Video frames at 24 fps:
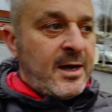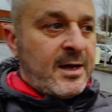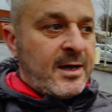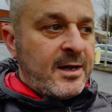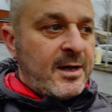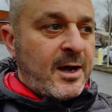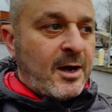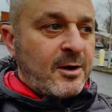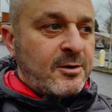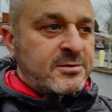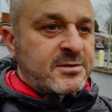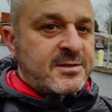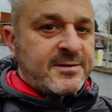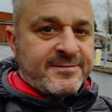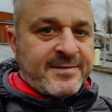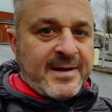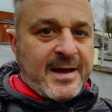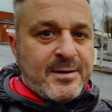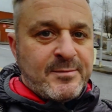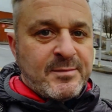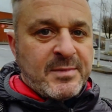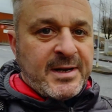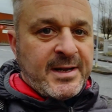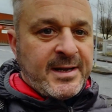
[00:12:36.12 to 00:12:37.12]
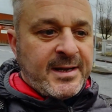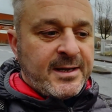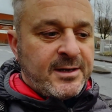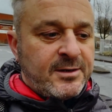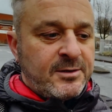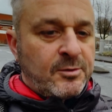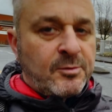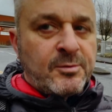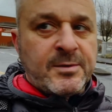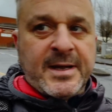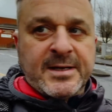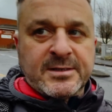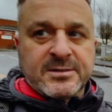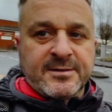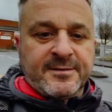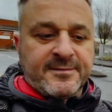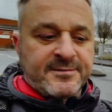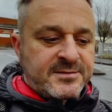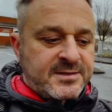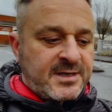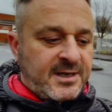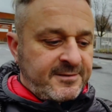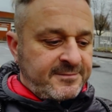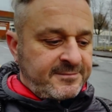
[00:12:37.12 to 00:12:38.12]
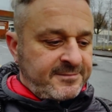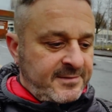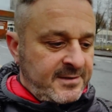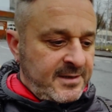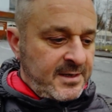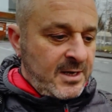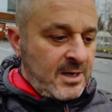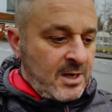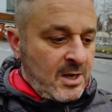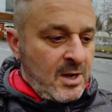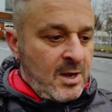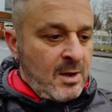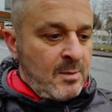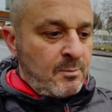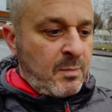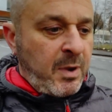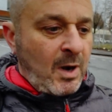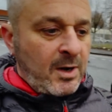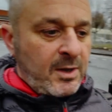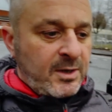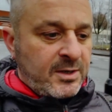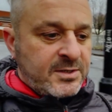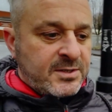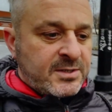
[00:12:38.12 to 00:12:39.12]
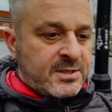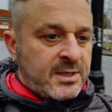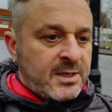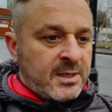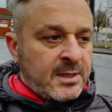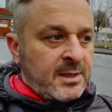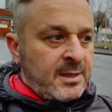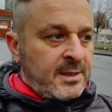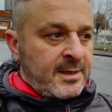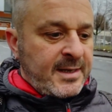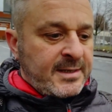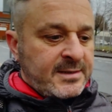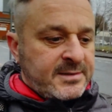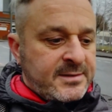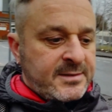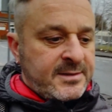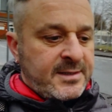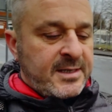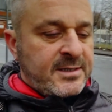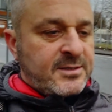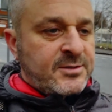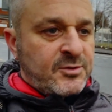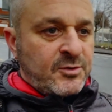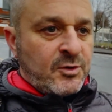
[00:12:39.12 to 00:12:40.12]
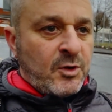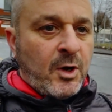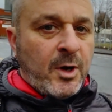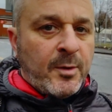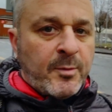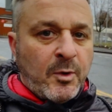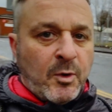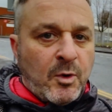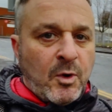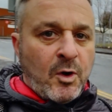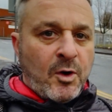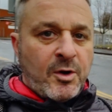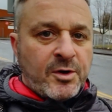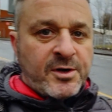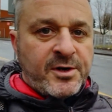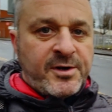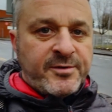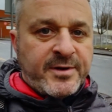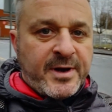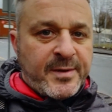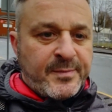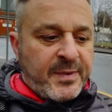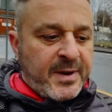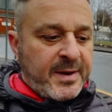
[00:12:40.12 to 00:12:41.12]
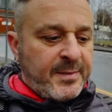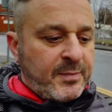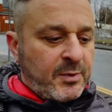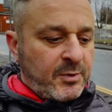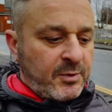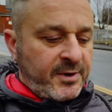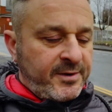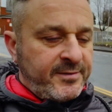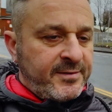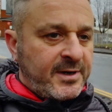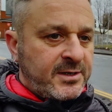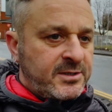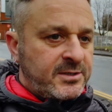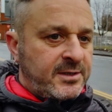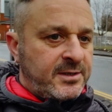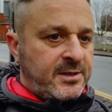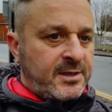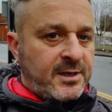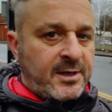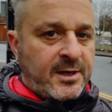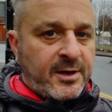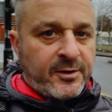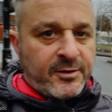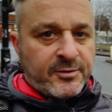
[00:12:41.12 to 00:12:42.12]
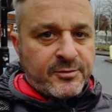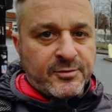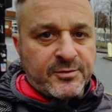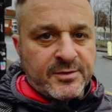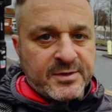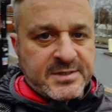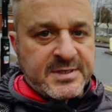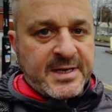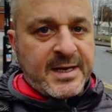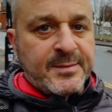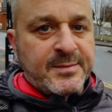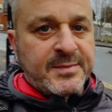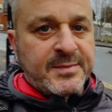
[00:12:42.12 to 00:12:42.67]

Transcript: host a family and all that sort of stuff. Bollocks. There's normal, ordinary people in Russia that are going through the same